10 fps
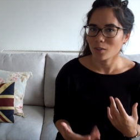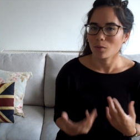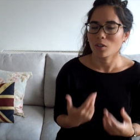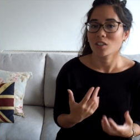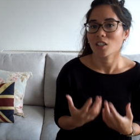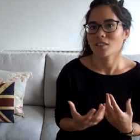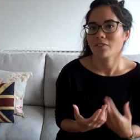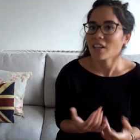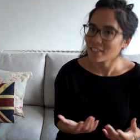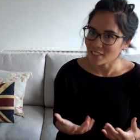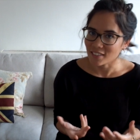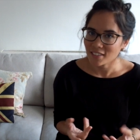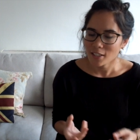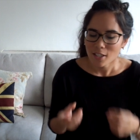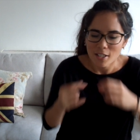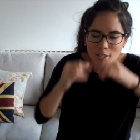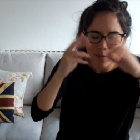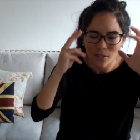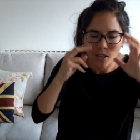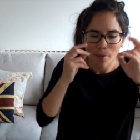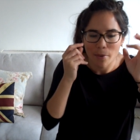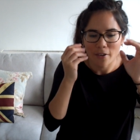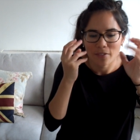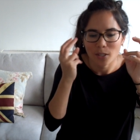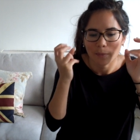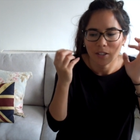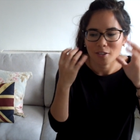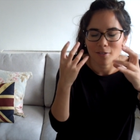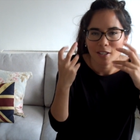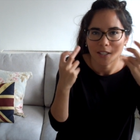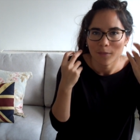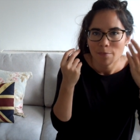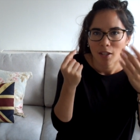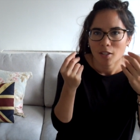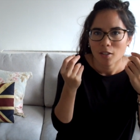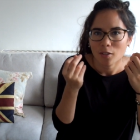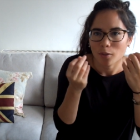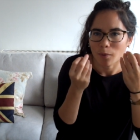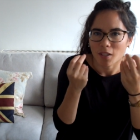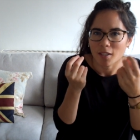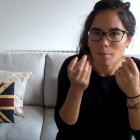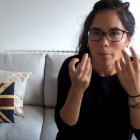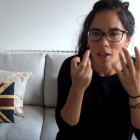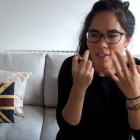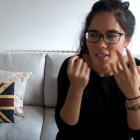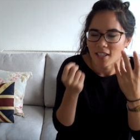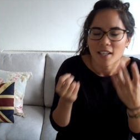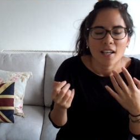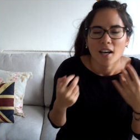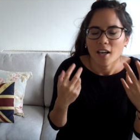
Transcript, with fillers: called conjunctivitis so when your eye puffs up and goes really gooey and pussy.